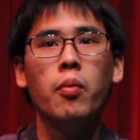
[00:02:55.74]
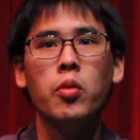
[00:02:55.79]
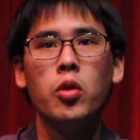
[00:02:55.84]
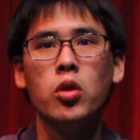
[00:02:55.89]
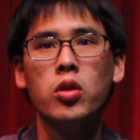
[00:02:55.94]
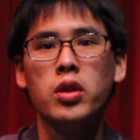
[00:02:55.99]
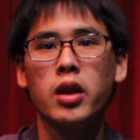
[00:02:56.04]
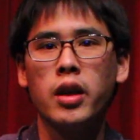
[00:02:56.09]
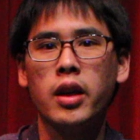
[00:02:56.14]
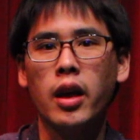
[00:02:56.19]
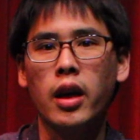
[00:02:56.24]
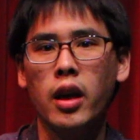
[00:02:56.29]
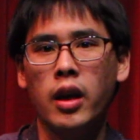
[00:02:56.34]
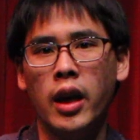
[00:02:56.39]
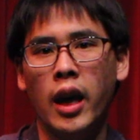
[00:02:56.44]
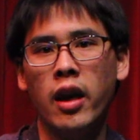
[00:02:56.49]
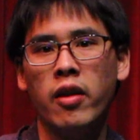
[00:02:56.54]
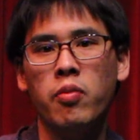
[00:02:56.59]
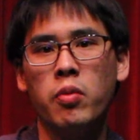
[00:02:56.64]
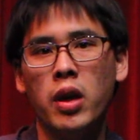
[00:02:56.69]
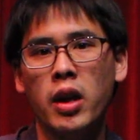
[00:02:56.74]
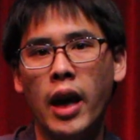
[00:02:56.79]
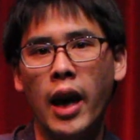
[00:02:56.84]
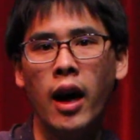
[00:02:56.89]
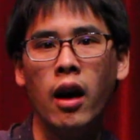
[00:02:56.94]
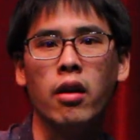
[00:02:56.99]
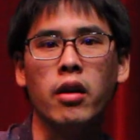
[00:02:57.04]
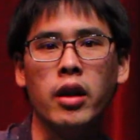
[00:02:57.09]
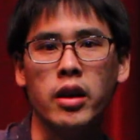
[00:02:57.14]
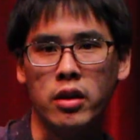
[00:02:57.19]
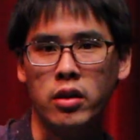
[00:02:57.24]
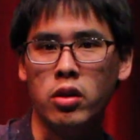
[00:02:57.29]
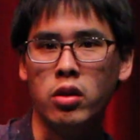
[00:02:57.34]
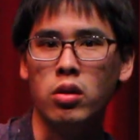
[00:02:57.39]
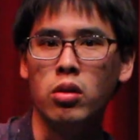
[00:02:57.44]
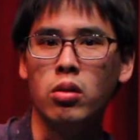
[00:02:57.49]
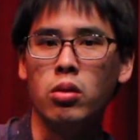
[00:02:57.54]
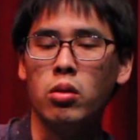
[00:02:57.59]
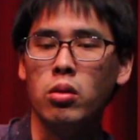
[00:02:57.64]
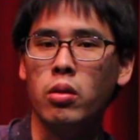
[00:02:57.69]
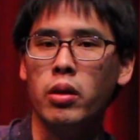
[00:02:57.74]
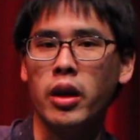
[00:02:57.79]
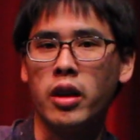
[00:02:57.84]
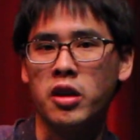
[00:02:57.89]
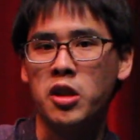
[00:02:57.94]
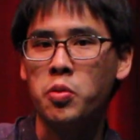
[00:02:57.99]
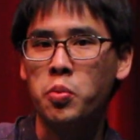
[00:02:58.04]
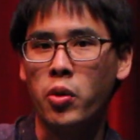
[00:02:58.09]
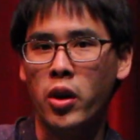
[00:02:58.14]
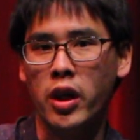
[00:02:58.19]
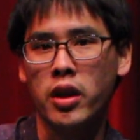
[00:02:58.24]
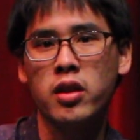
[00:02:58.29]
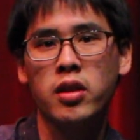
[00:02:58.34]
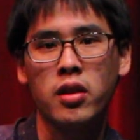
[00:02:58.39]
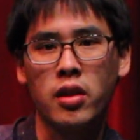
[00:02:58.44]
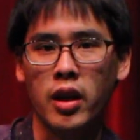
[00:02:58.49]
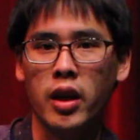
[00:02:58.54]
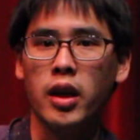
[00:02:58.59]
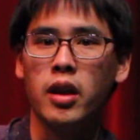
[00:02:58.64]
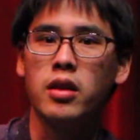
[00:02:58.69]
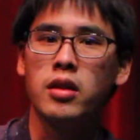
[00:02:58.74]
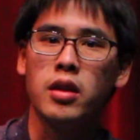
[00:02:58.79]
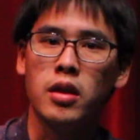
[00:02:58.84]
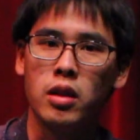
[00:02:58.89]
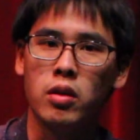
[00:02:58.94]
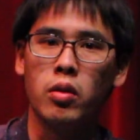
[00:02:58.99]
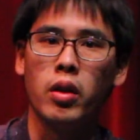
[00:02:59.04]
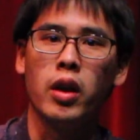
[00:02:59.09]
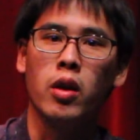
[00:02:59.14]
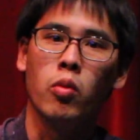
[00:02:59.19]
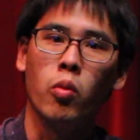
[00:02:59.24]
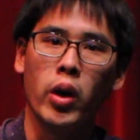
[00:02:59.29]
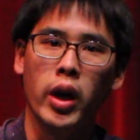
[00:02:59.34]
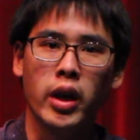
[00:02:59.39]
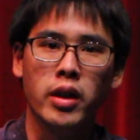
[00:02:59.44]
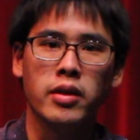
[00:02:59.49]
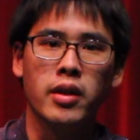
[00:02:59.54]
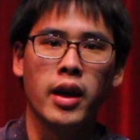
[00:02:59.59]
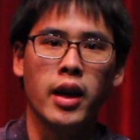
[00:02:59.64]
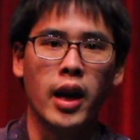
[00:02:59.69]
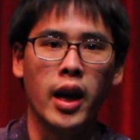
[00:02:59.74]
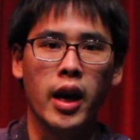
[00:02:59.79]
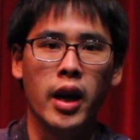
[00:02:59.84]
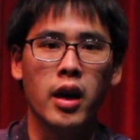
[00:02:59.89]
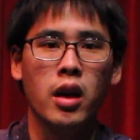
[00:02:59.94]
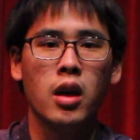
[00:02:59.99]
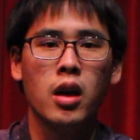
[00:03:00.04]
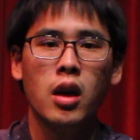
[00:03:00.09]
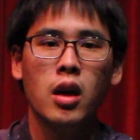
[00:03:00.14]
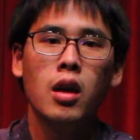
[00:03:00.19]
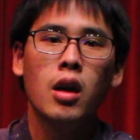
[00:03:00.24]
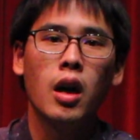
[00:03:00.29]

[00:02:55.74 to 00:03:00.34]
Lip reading: Music gave me an outlet to express things in ways that I